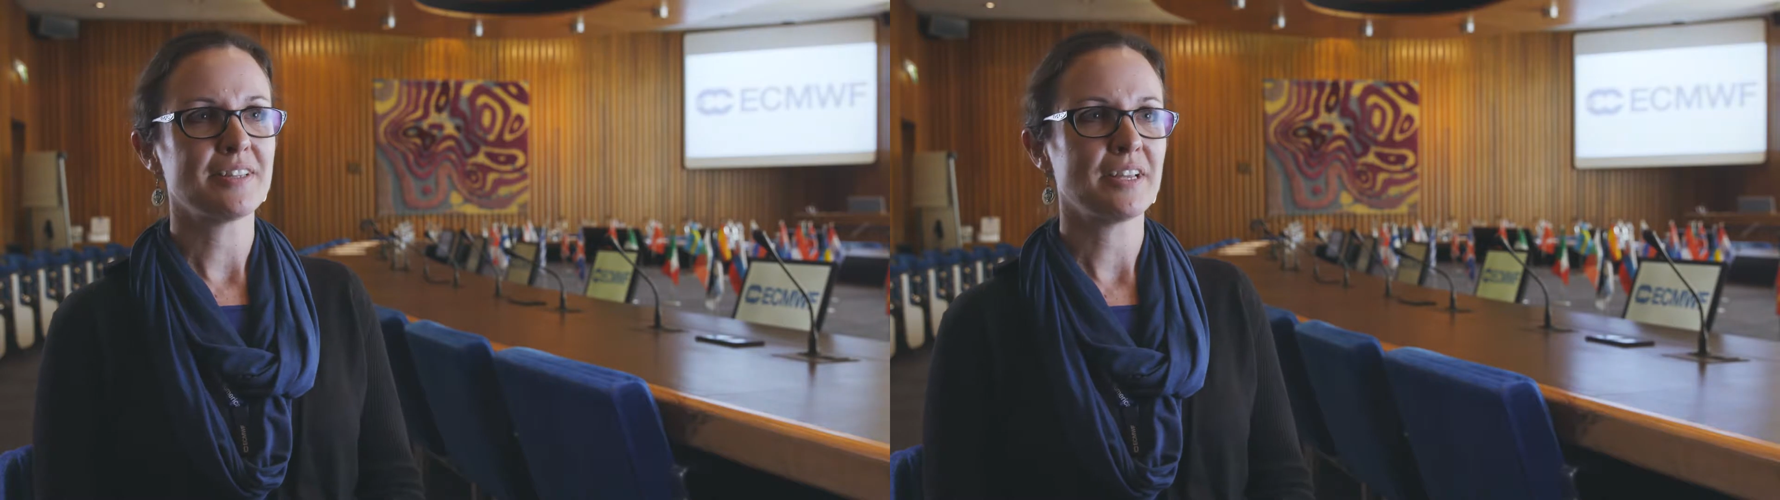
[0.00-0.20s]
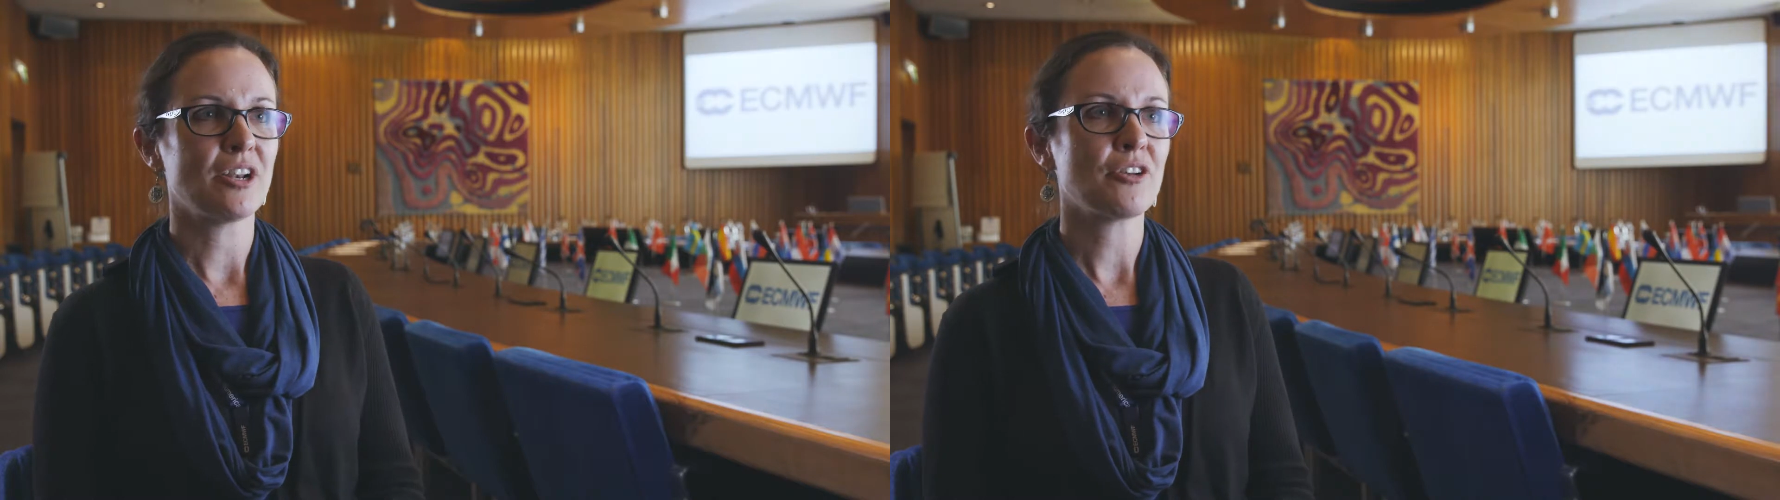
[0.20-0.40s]

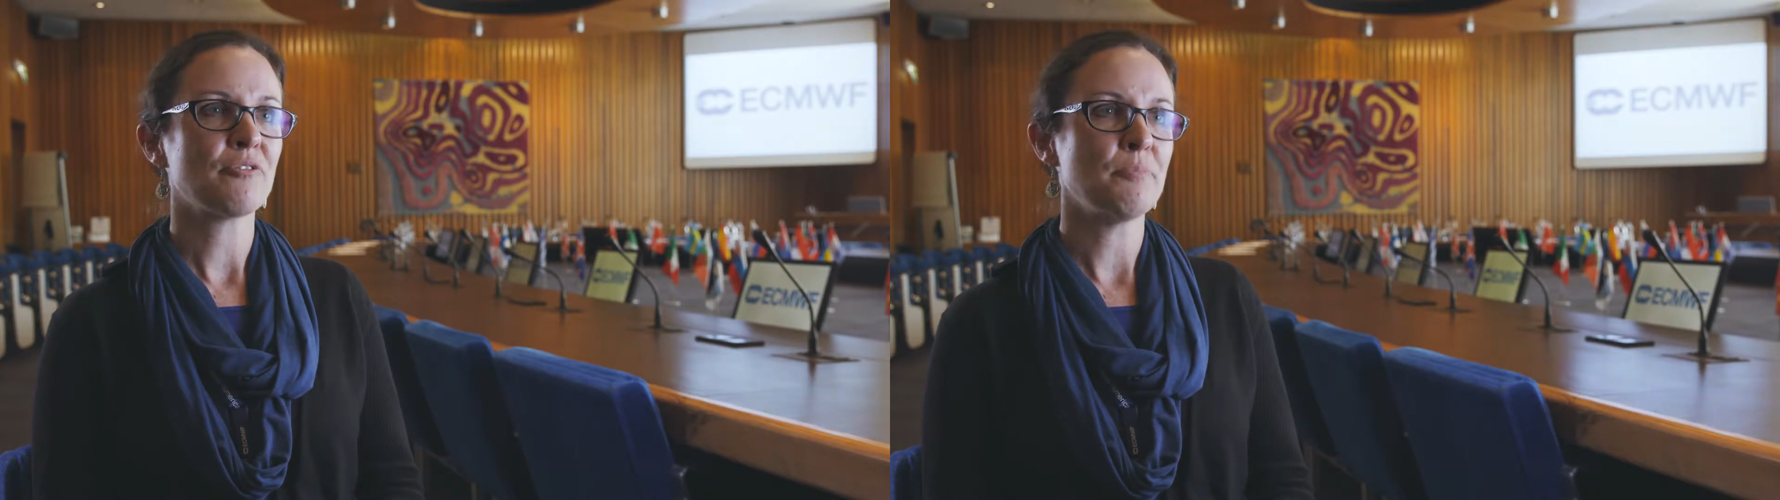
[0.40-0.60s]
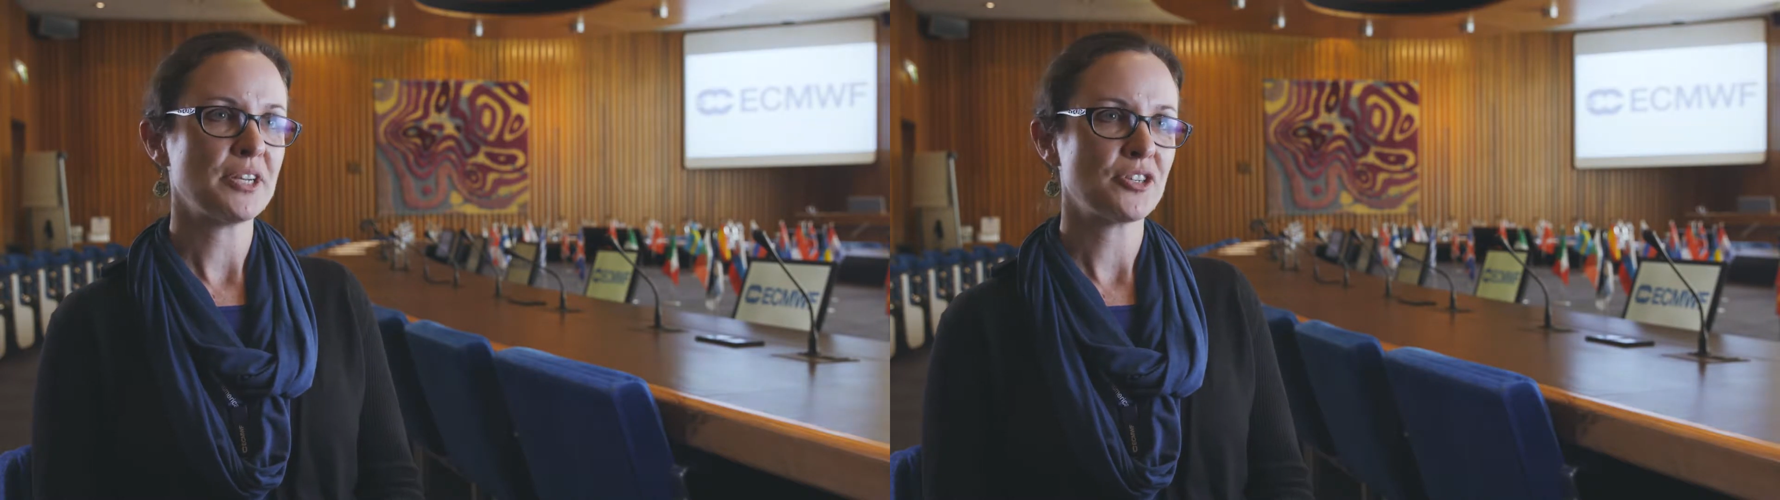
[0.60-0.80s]
there are a lot of
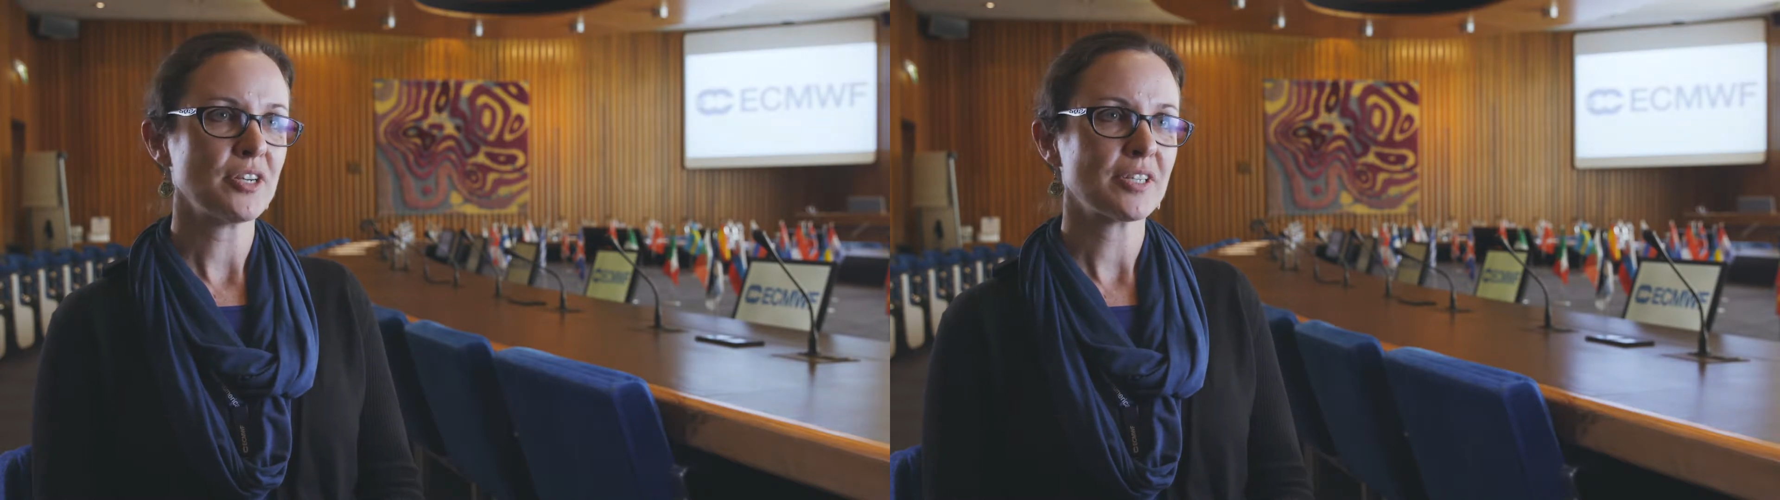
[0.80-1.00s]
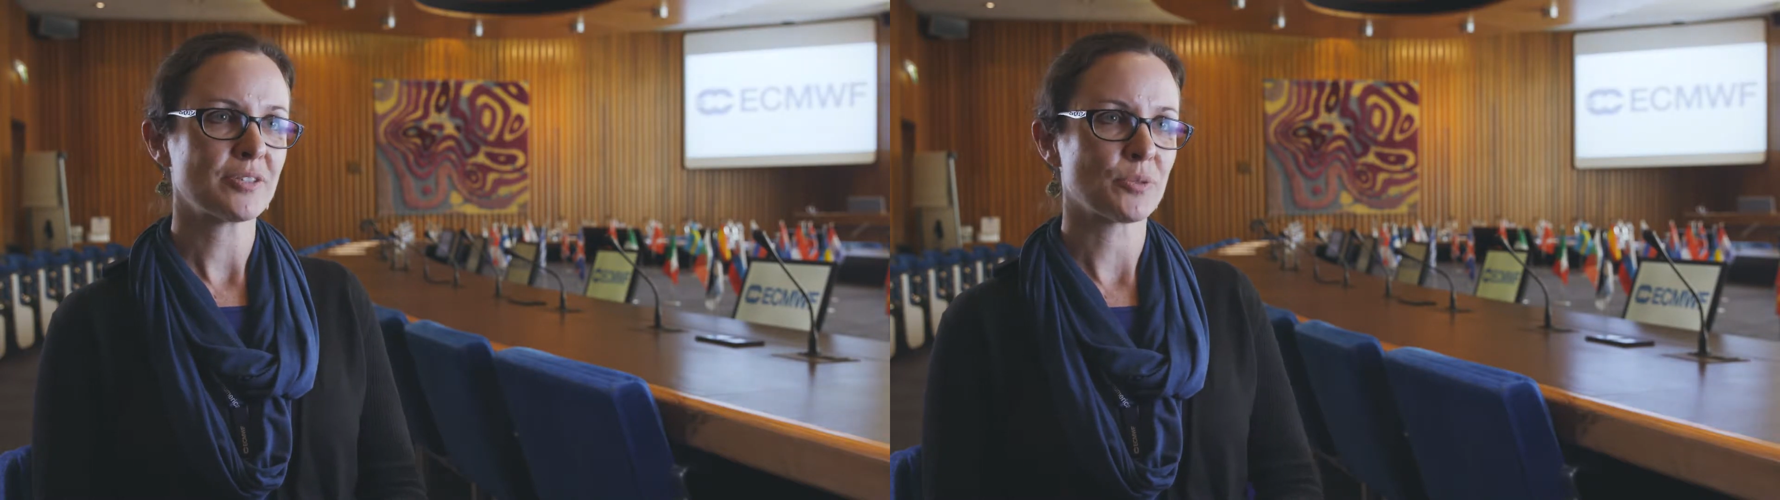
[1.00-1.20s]

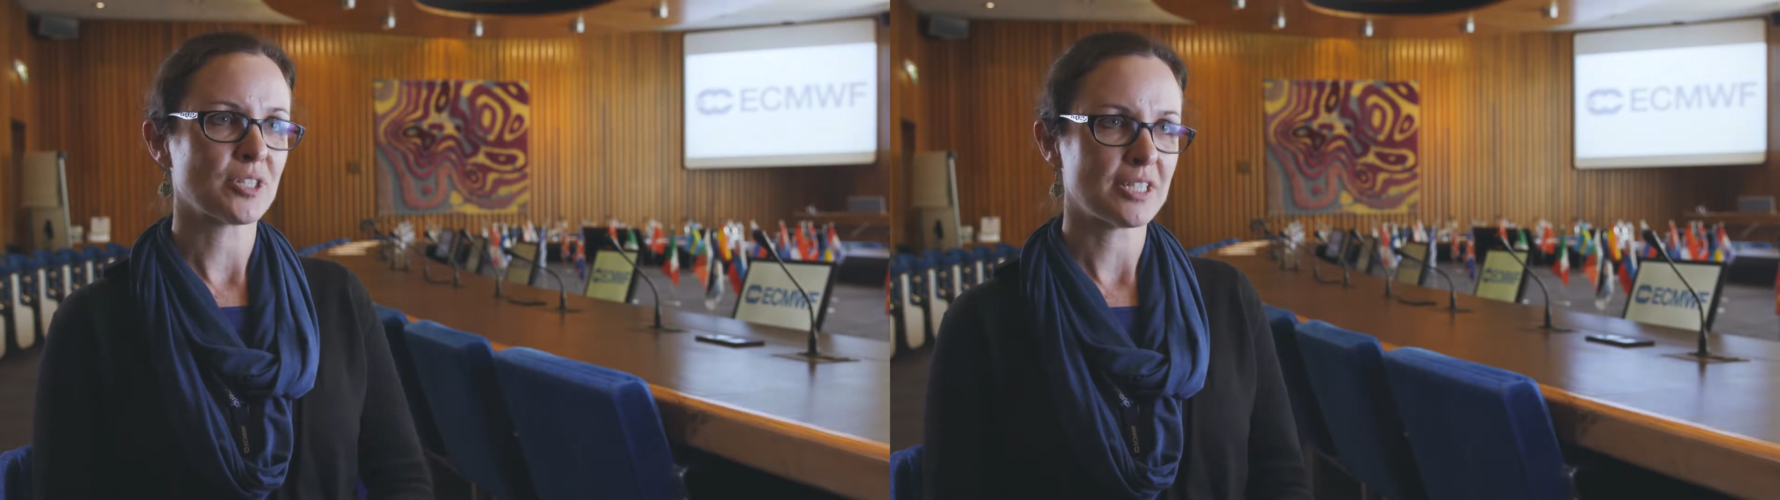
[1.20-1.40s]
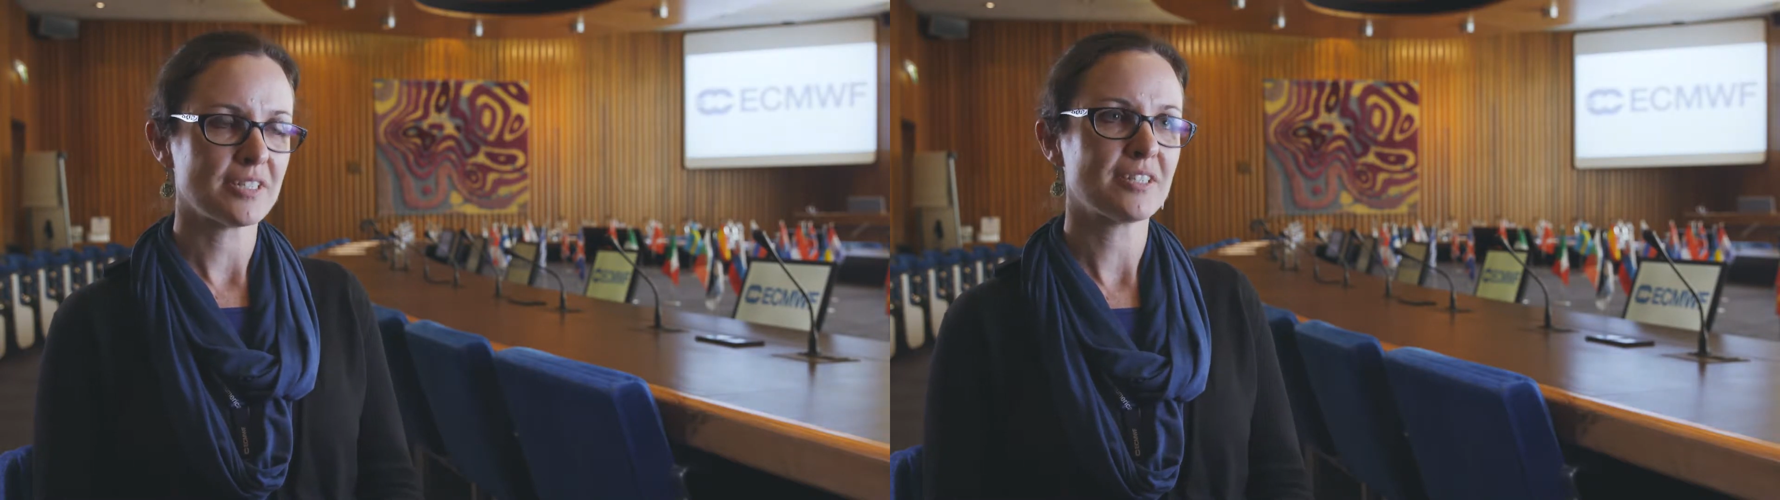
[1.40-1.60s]
metrics or
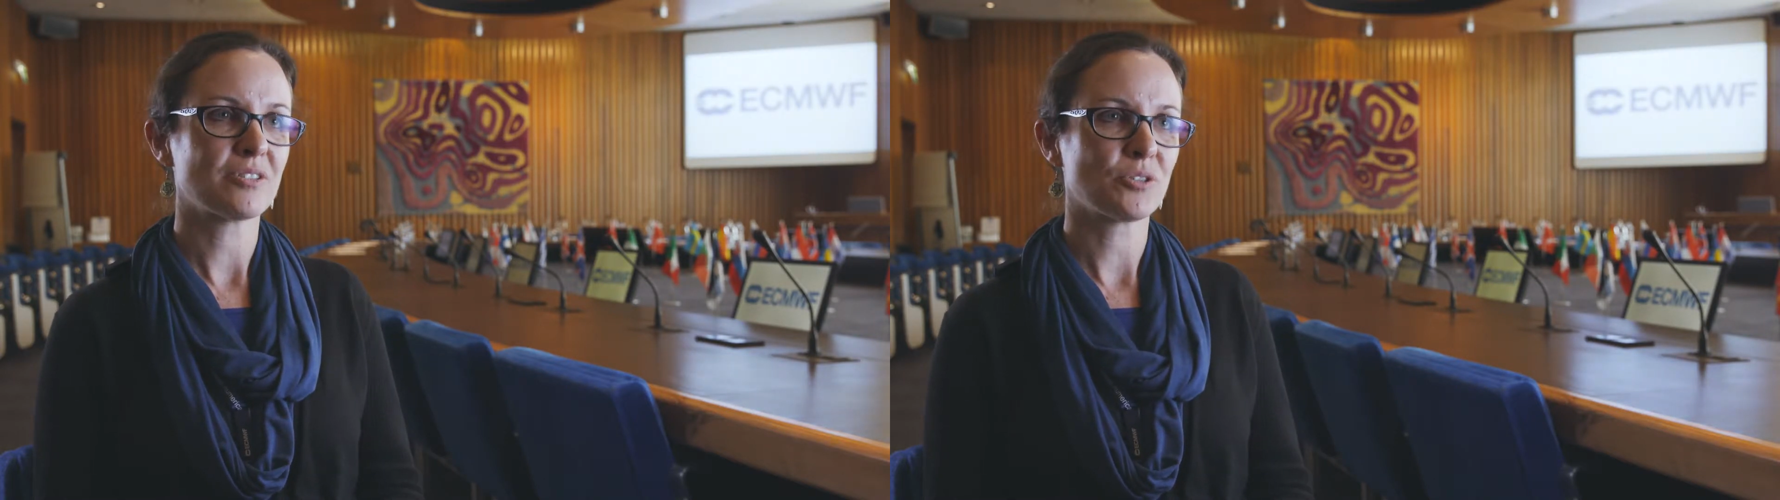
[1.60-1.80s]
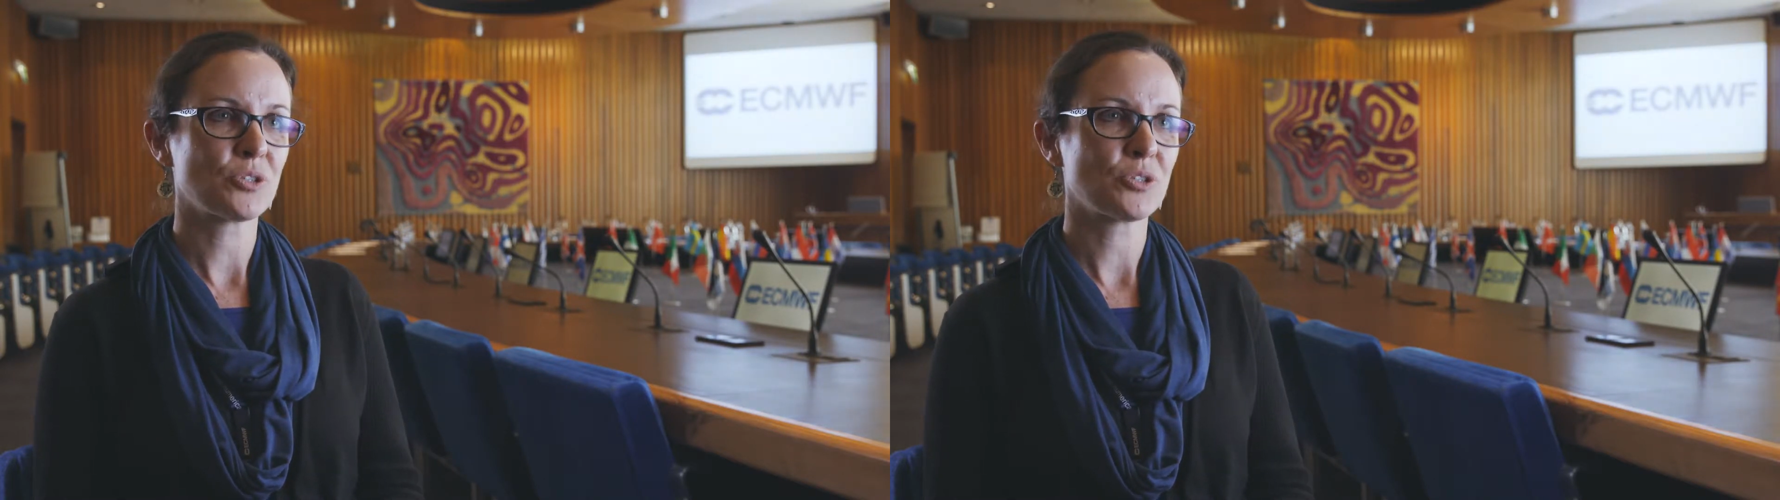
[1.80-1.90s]
statistical